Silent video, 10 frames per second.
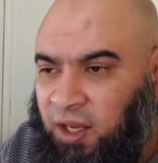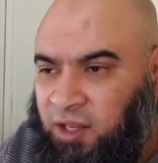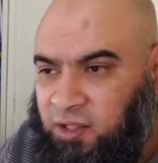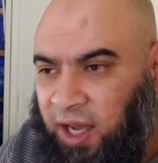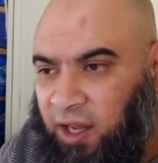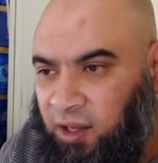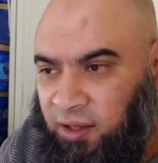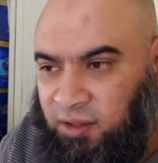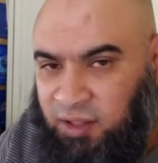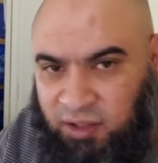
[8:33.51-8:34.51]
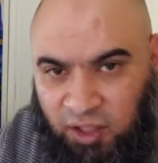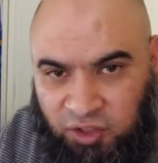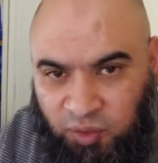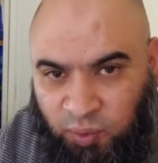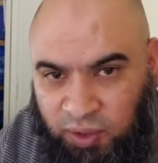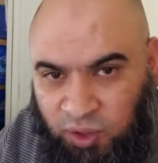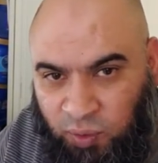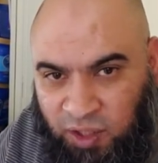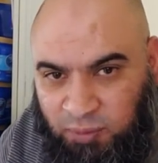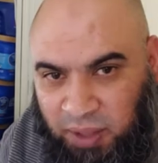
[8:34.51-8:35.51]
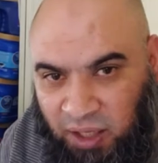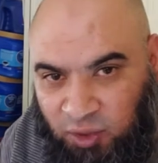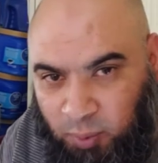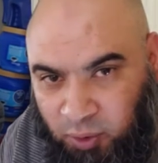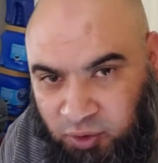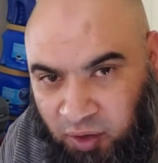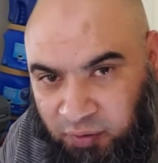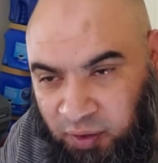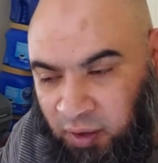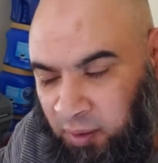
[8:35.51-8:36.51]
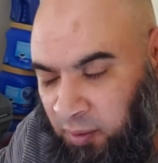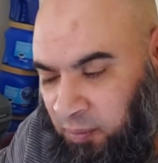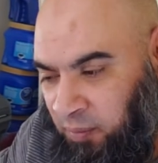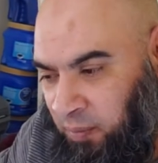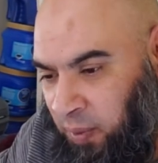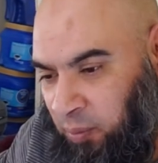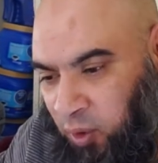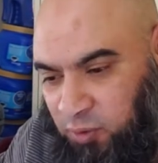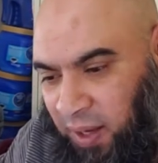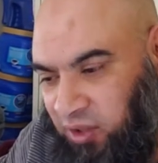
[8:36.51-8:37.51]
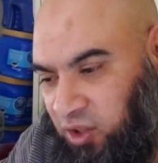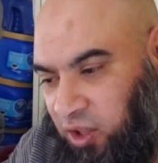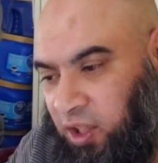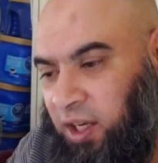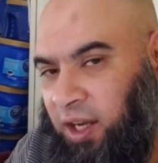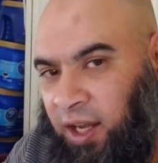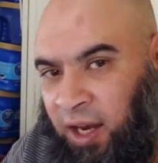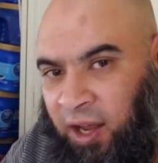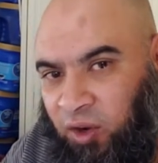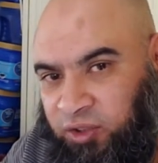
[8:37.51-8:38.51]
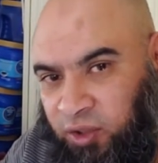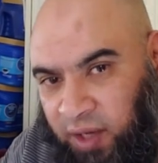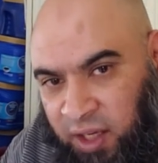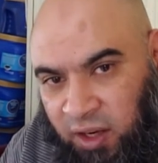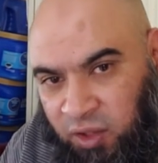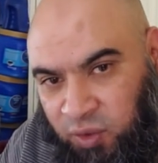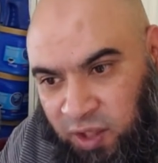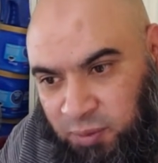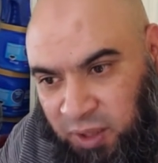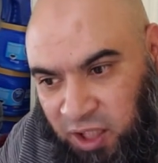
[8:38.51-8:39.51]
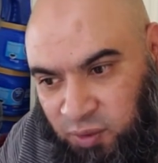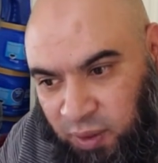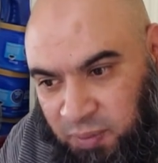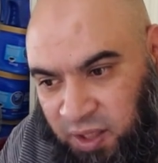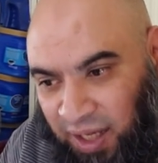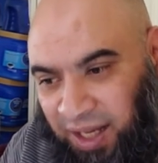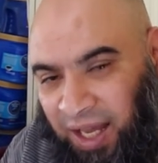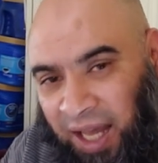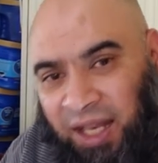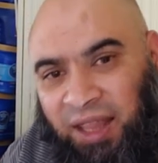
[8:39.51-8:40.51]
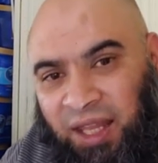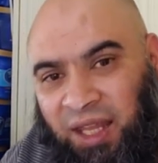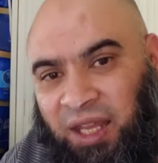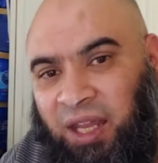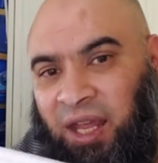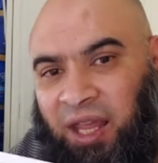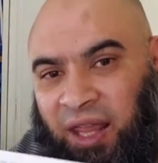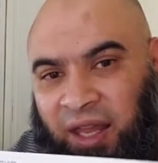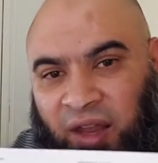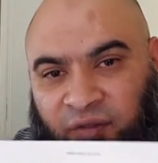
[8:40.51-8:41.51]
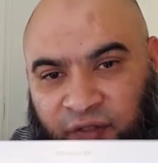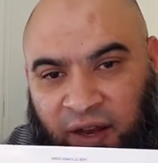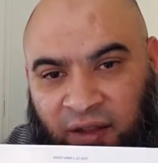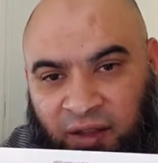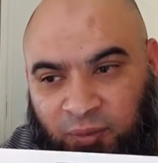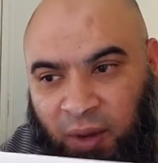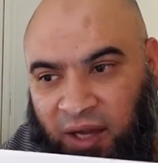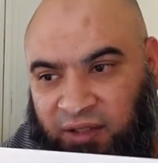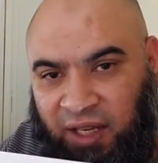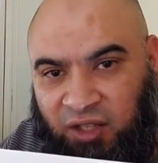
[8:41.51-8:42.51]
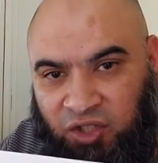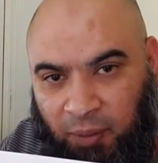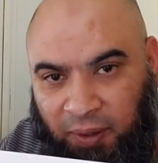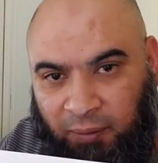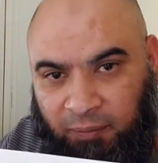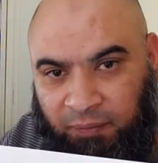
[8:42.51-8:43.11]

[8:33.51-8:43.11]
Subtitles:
So I had a discussion with USPS postmaster, and I also read it on USPS website. Anything that can fit in this box, I can ship it.